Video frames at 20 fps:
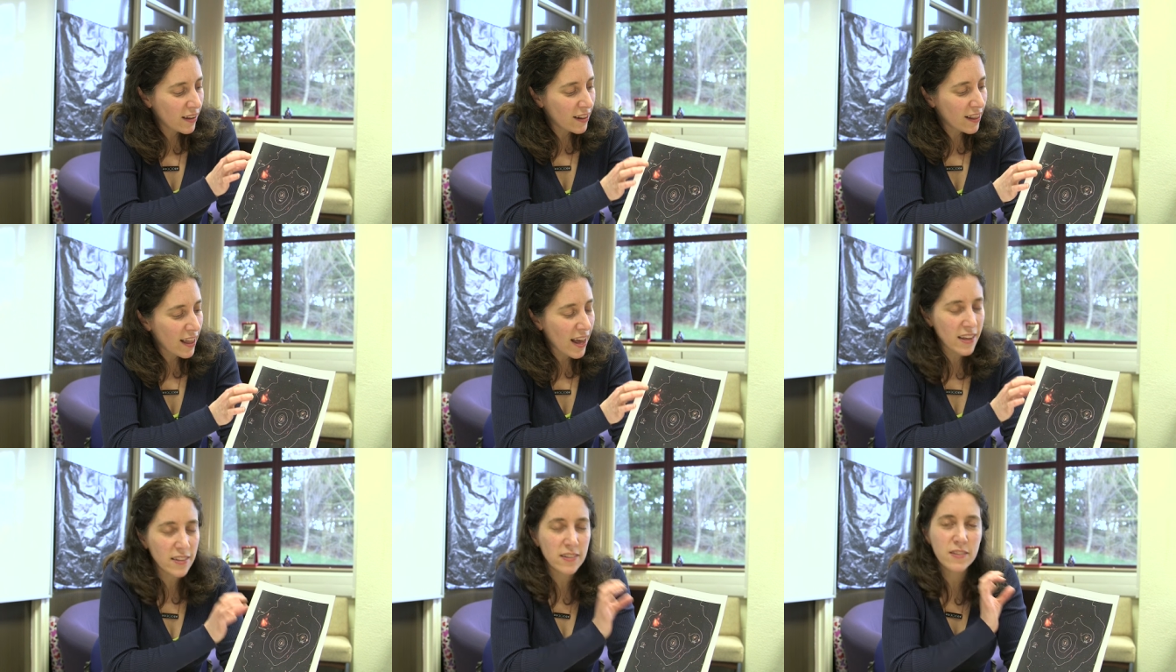
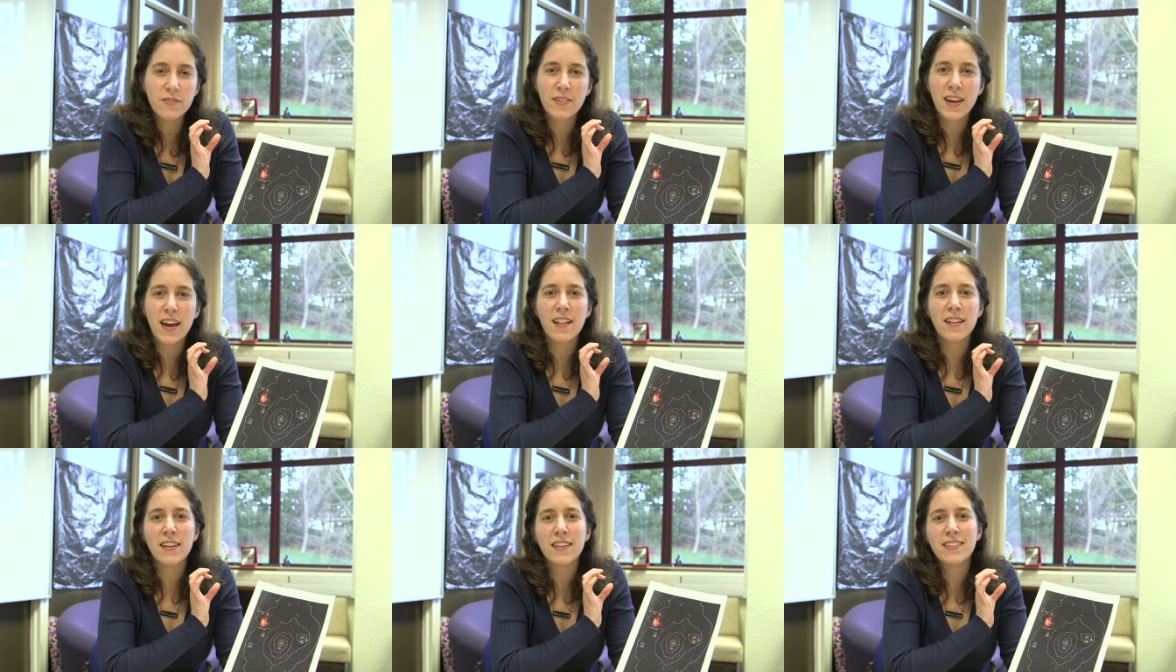class of
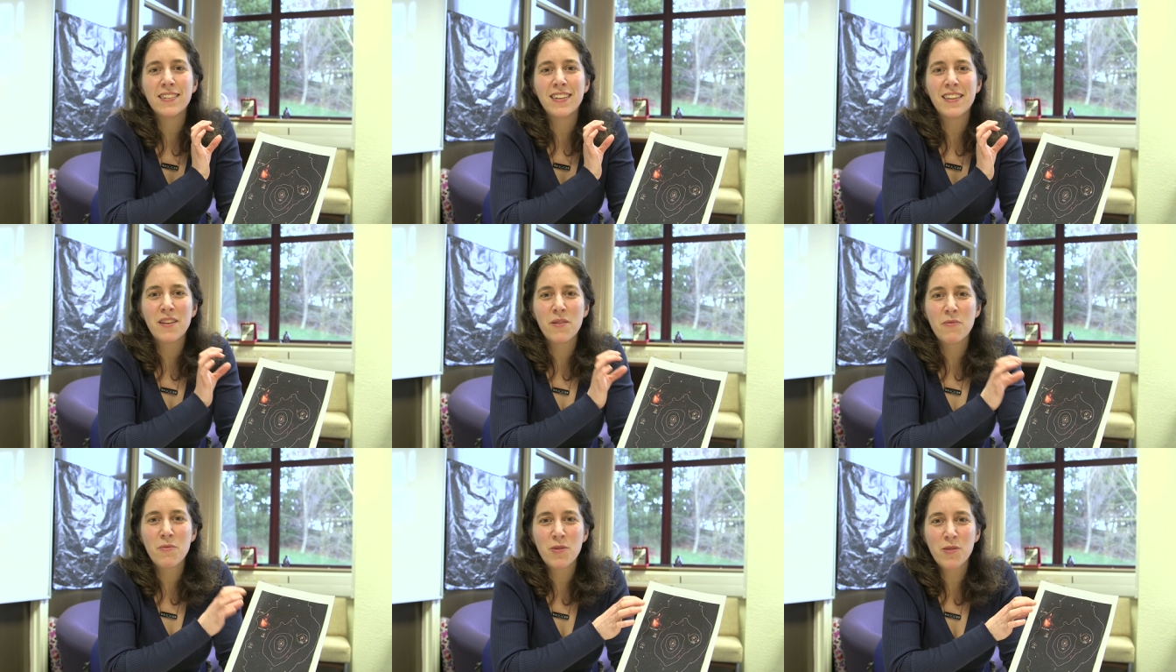
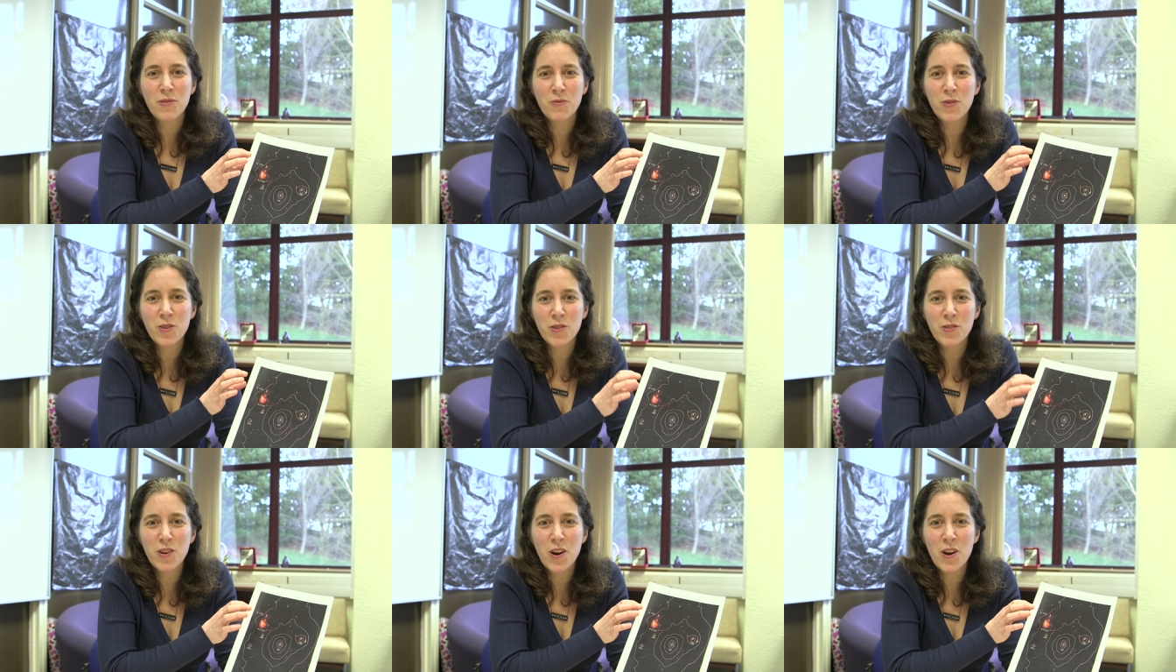galaxy that we're,
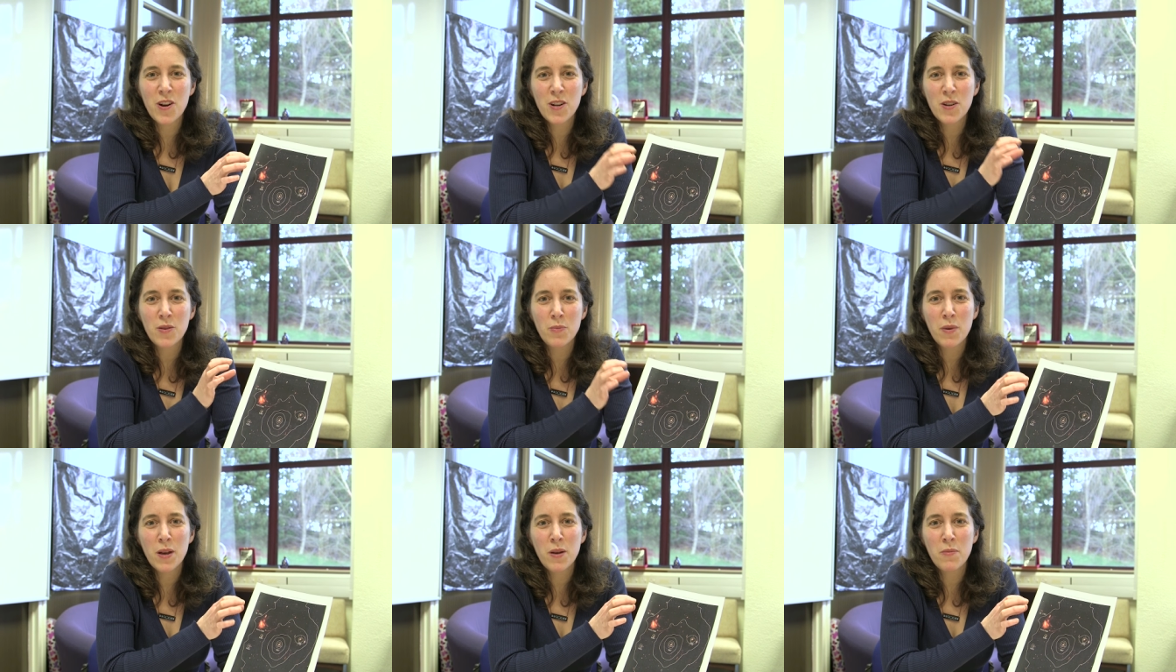we're
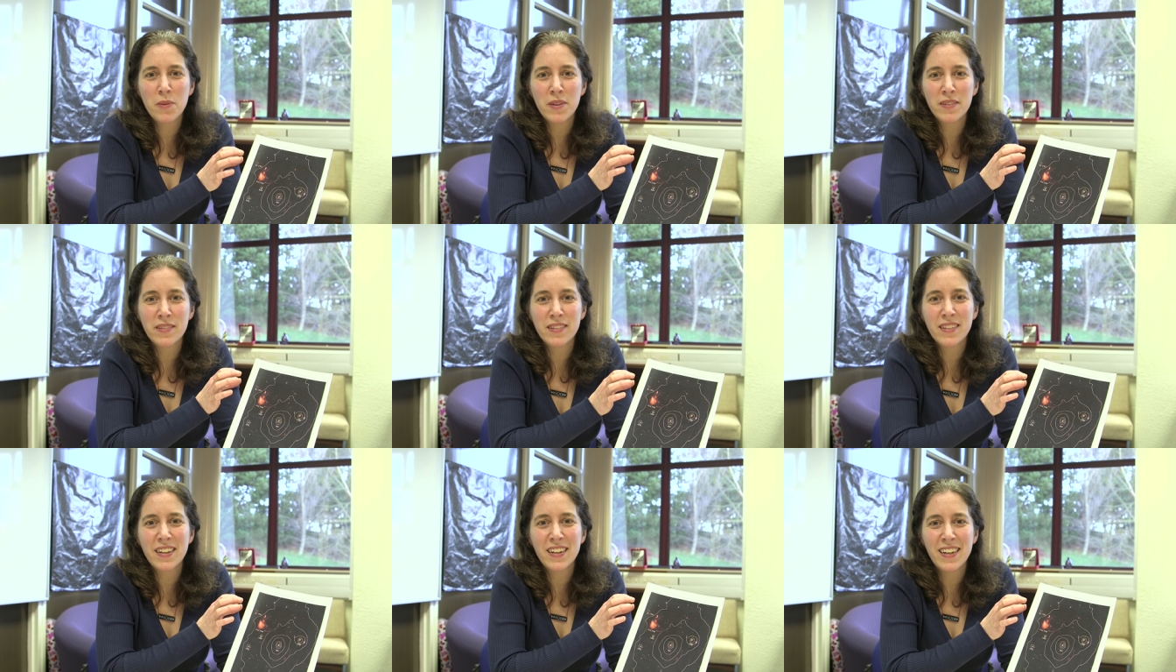starting to be able
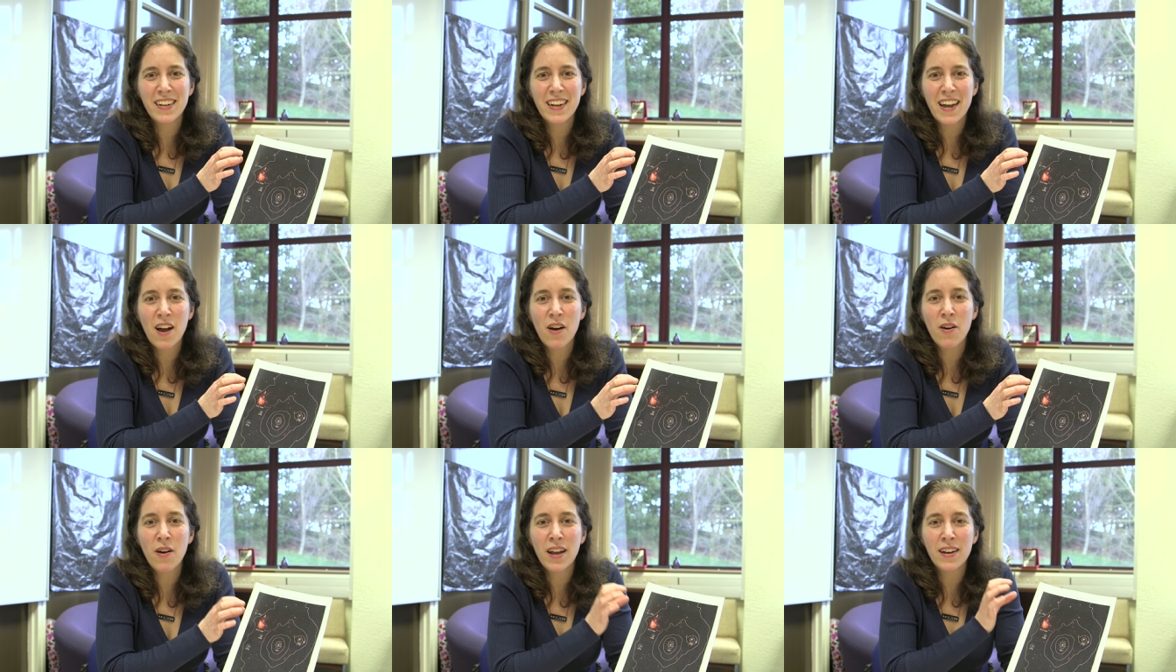to study
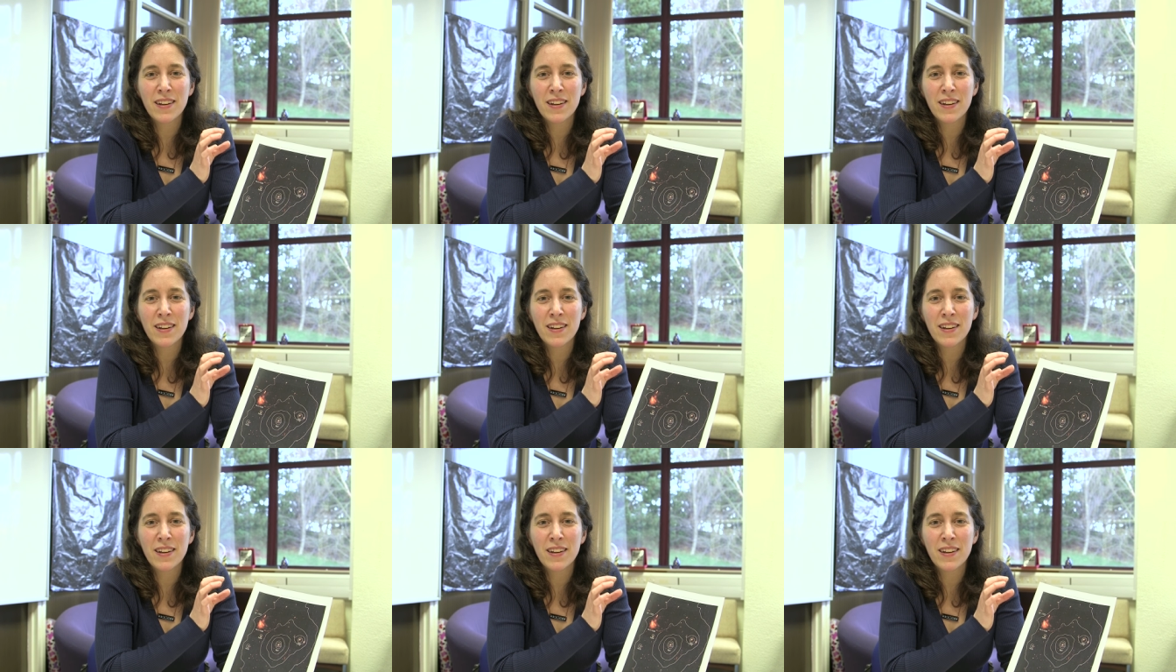now,